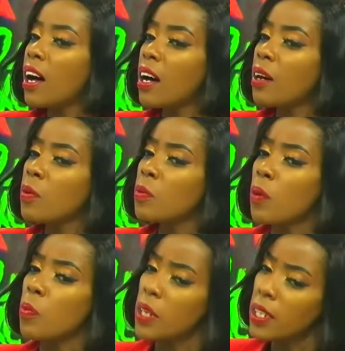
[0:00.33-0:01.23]
Uh,
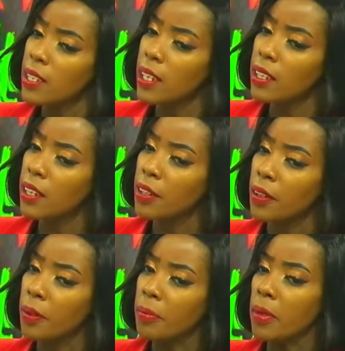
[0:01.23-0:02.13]
we think that
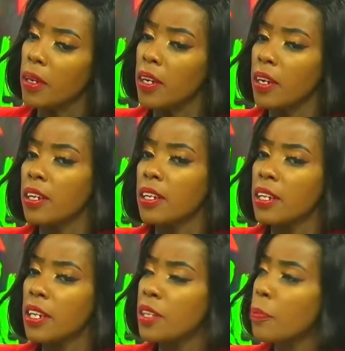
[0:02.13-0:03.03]
uh,
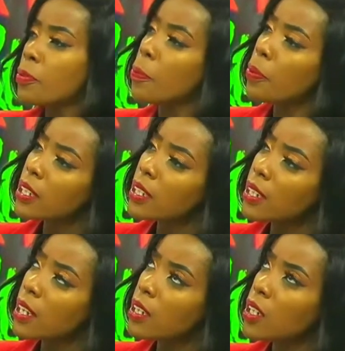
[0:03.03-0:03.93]
the, the
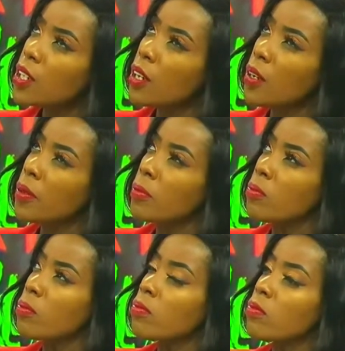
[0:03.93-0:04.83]
president
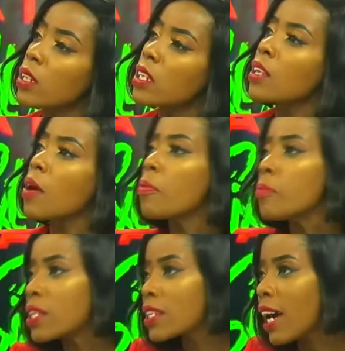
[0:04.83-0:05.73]
um, is
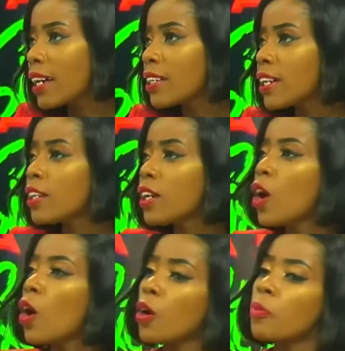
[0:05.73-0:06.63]
misguided
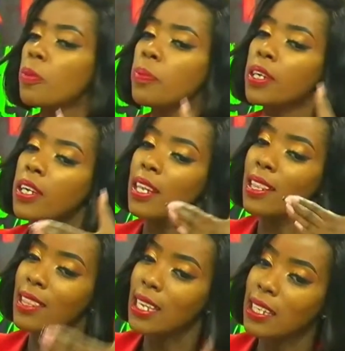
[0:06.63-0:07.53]
or maybe
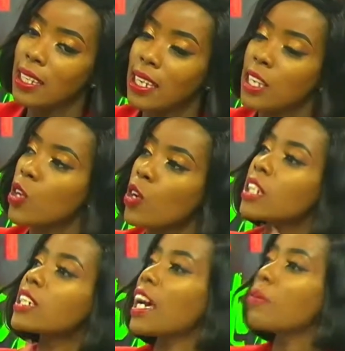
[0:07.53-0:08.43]
this is not
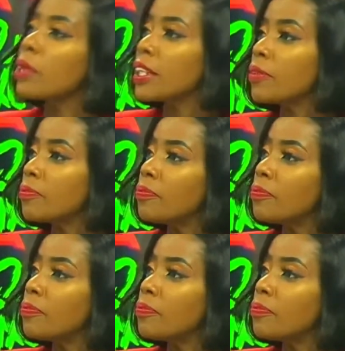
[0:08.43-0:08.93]
timely?